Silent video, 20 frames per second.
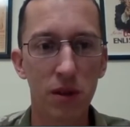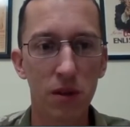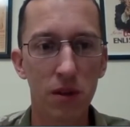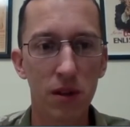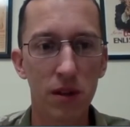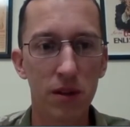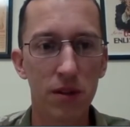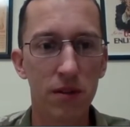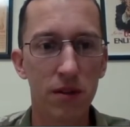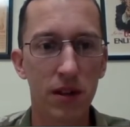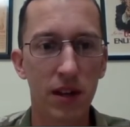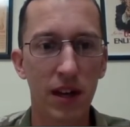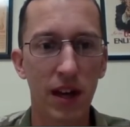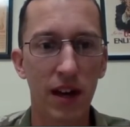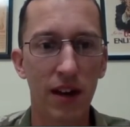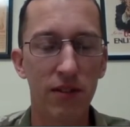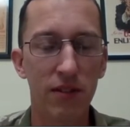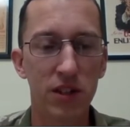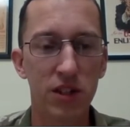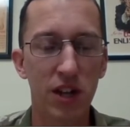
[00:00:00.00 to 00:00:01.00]
We literally
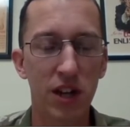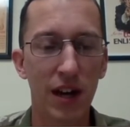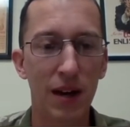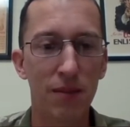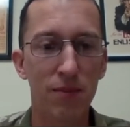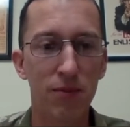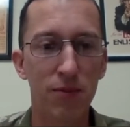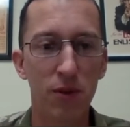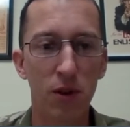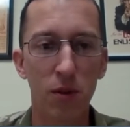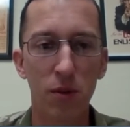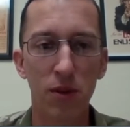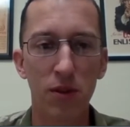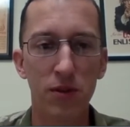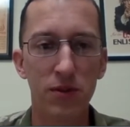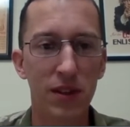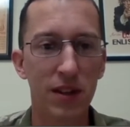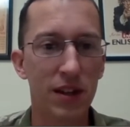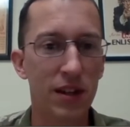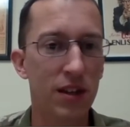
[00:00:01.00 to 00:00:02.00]
have a job for
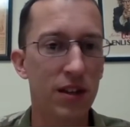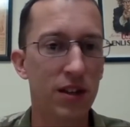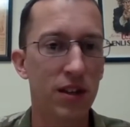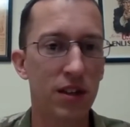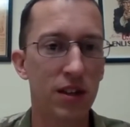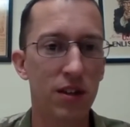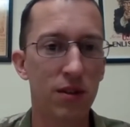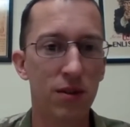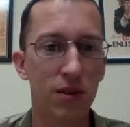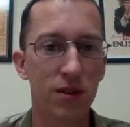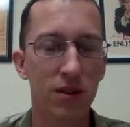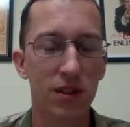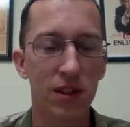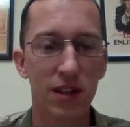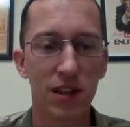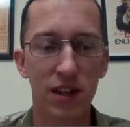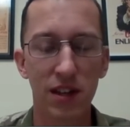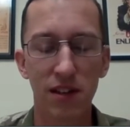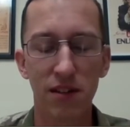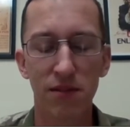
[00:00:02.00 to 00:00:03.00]
almost anything you can
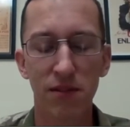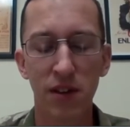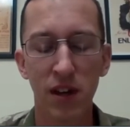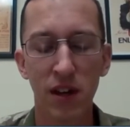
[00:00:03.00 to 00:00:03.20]
think of.